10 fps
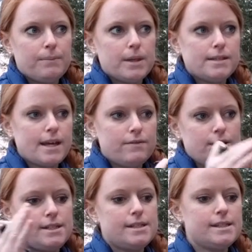set of
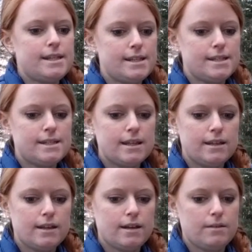distances
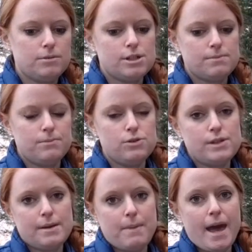just
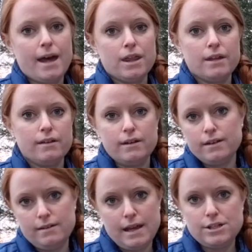using math.
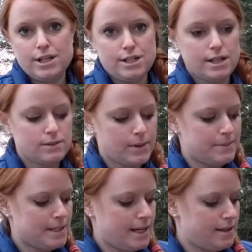On HHA's
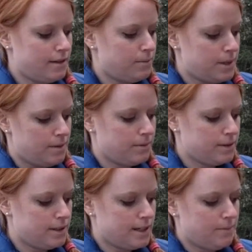website, they'll be able
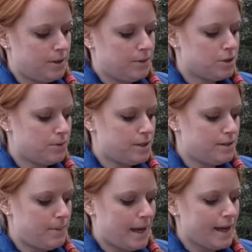to tell me which one
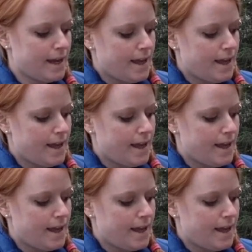to pick